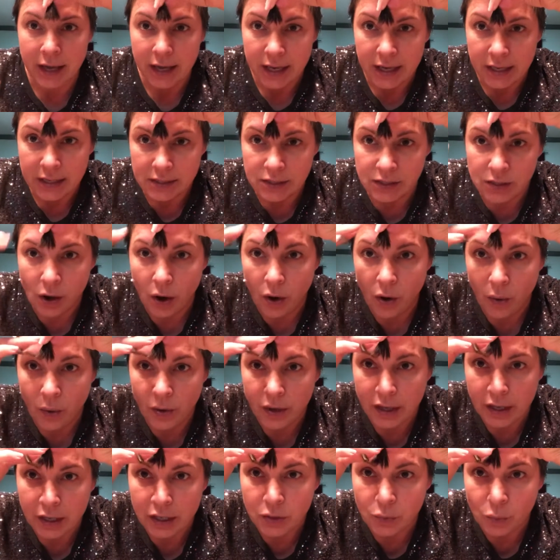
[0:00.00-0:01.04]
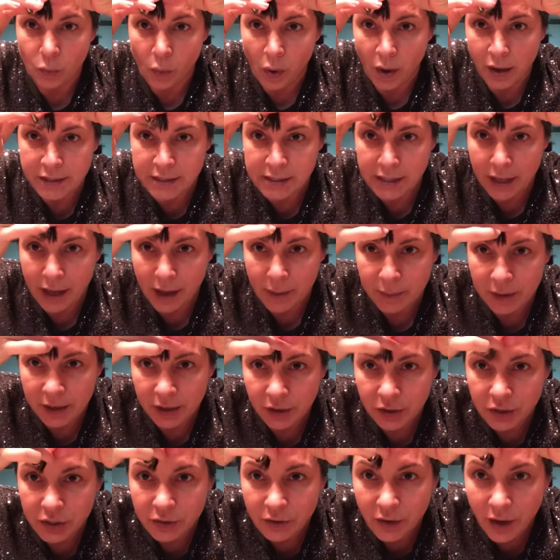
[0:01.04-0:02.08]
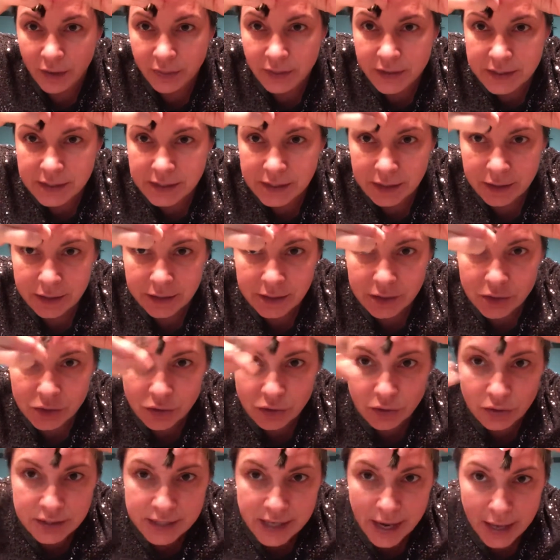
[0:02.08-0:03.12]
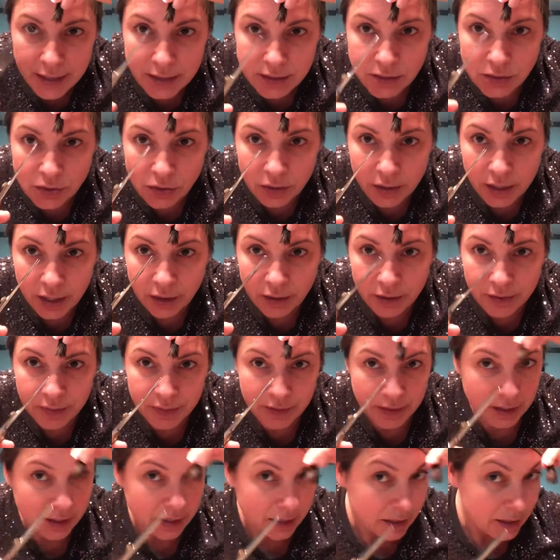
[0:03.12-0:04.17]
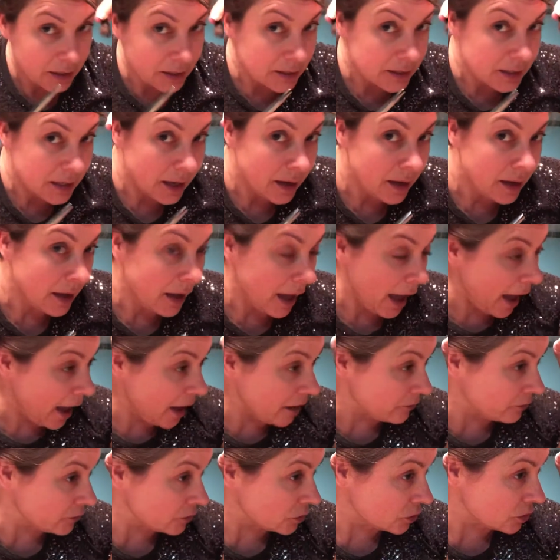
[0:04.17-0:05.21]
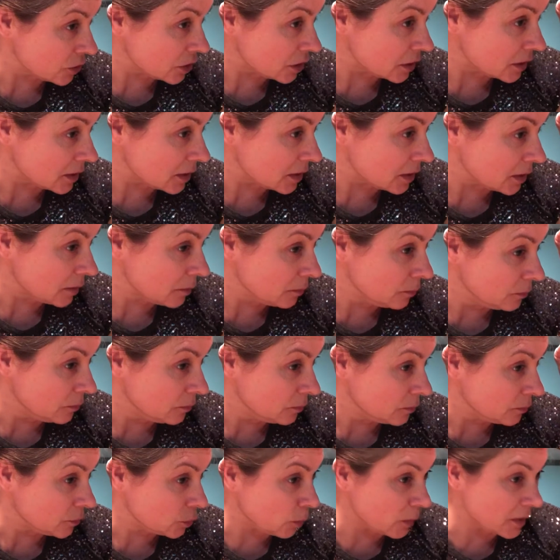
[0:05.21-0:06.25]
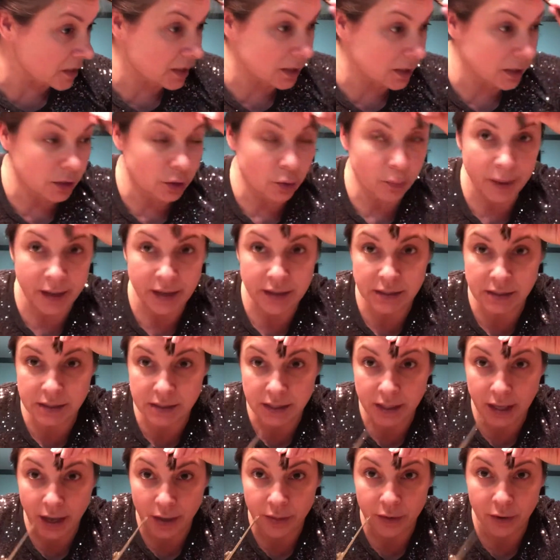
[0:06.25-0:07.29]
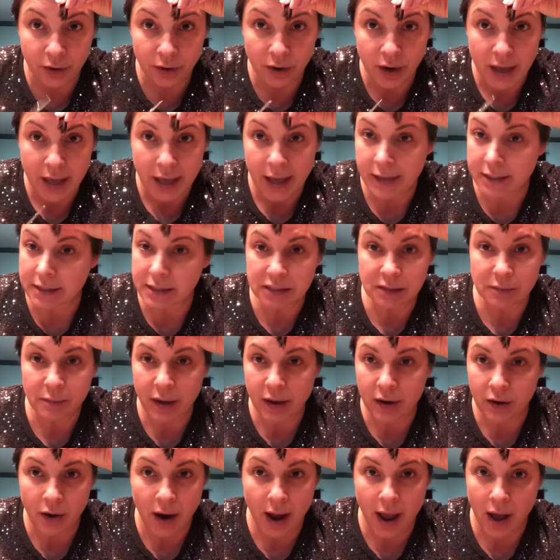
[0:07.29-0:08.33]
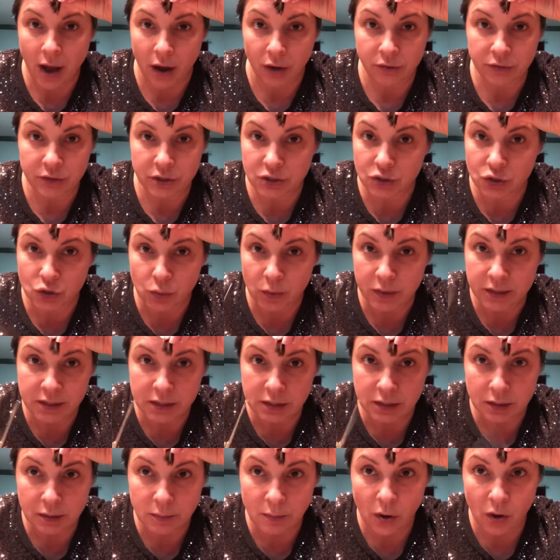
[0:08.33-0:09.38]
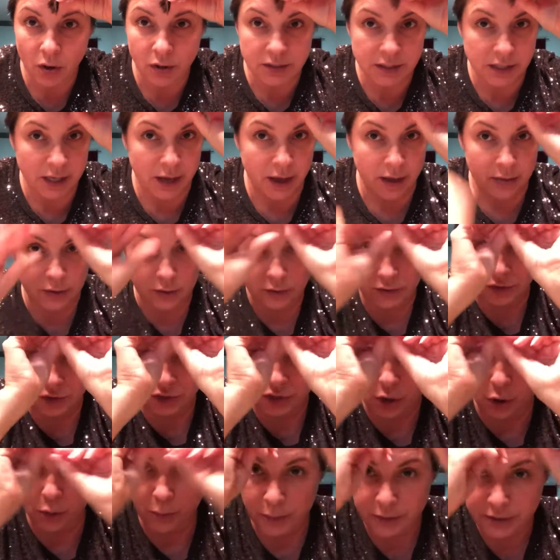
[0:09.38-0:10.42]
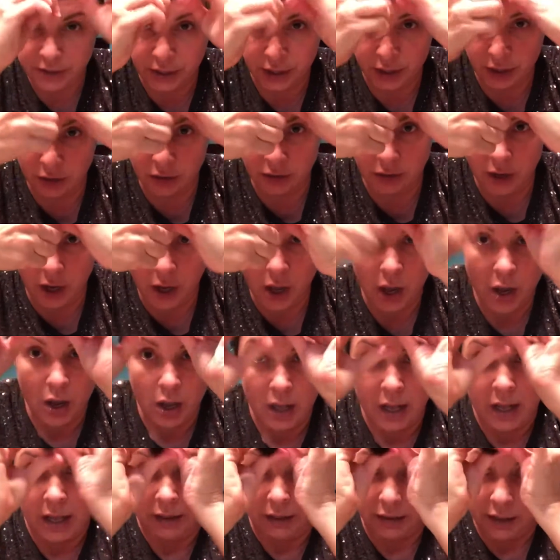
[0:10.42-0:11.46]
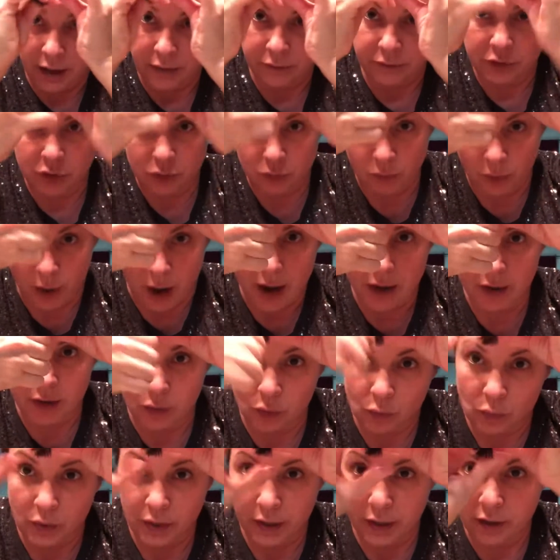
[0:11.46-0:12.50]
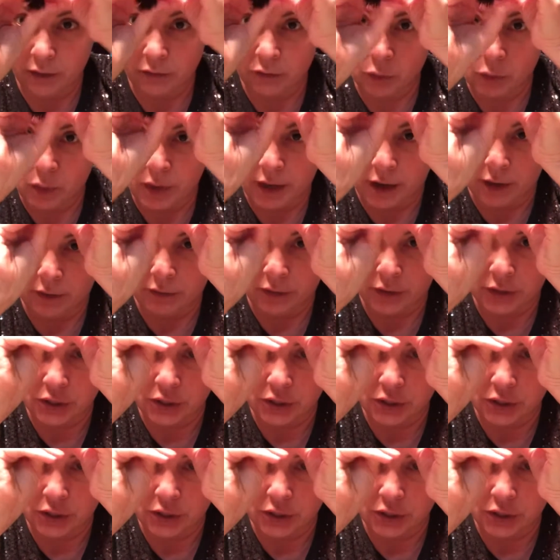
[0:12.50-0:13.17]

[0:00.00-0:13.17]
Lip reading: So you want to come here, and you got this little tassel here at the end after just twisting your bangs together. And it doesn't matter how, just twisting them all together. There's no particular left or right or whatever.